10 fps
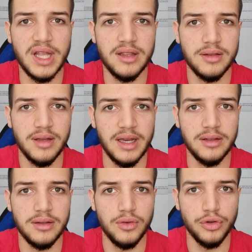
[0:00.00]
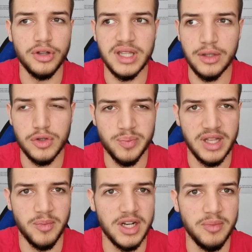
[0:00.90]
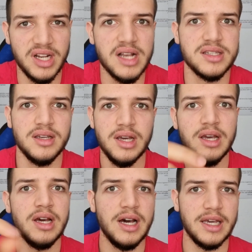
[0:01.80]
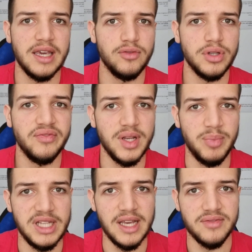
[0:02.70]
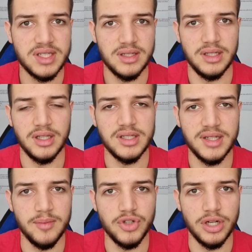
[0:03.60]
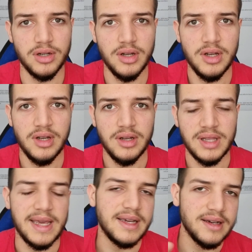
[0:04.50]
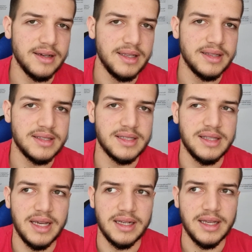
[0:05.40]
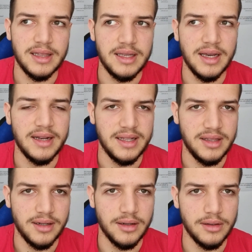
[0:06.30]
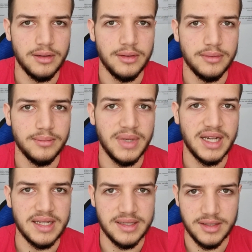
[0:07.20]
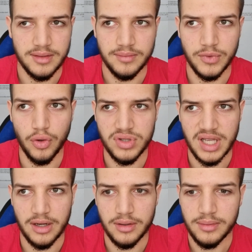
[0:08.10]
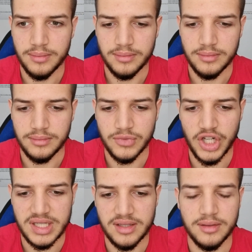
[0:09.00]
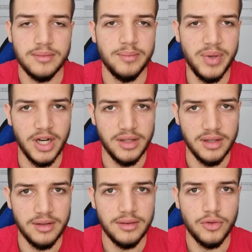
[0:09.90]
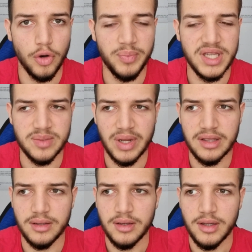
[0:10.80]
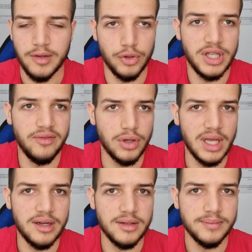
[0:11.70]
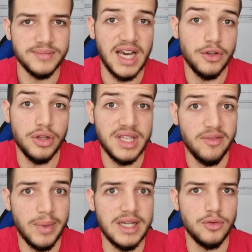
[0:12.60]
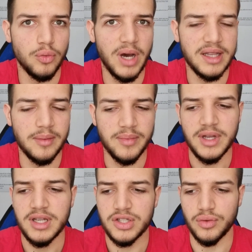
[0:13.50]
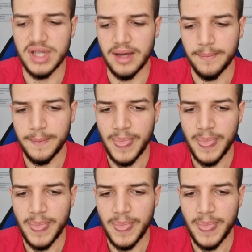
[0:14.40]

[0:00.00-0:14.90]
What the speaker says: do that. And you don't need to spend money because I gave you the free PDFs in the description. Like, it's technically unethical because those are just pirated copies, but whatever, like, I don't have money to buy them. So, yeah,